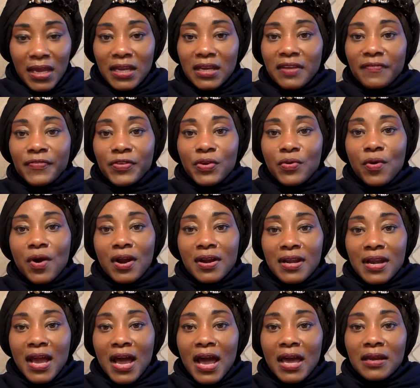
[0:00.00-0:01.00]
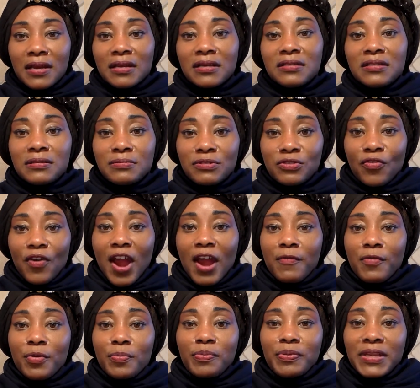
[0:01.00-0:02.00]
And if you are not a
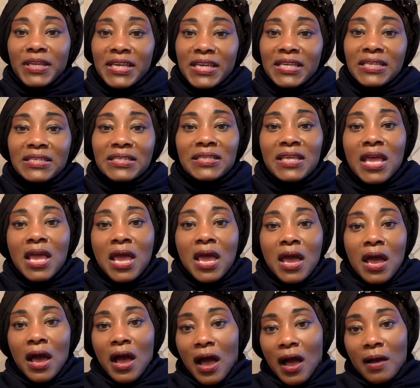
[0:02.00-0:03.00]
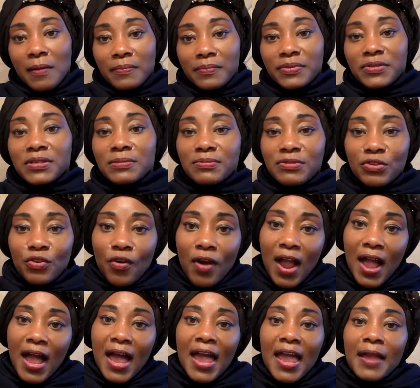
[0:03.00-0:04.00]
subscriber, please
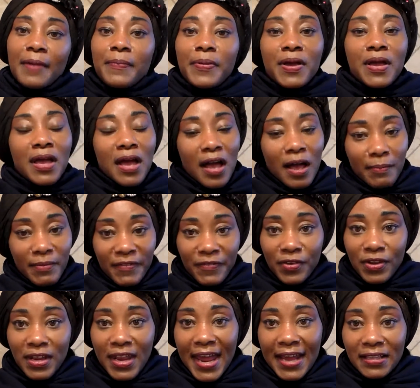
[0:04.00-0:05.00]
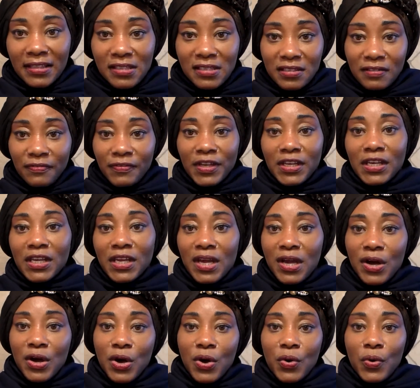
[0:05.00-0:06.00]
subscribe. If you like this
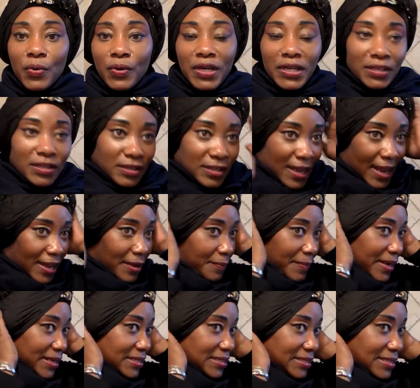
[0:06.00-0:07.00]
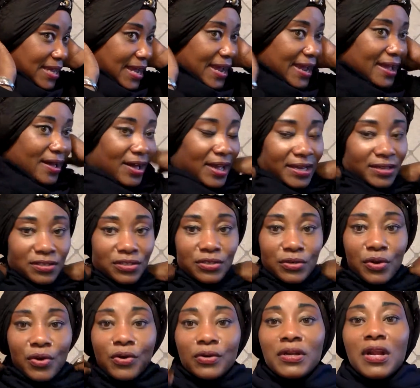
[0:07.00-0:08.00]
video and you like my style I
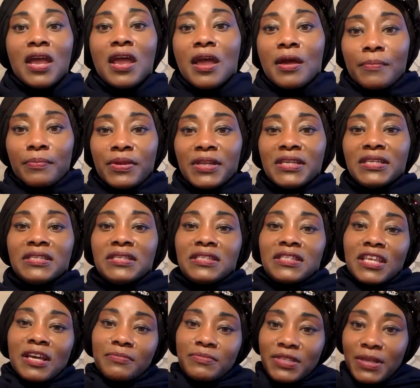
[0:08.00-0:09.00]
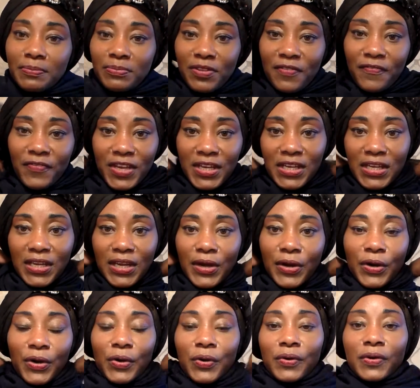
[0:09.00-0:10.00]
showed, please thumbs up the
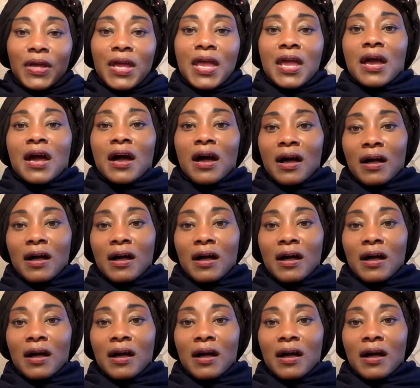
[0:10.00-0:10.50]
video.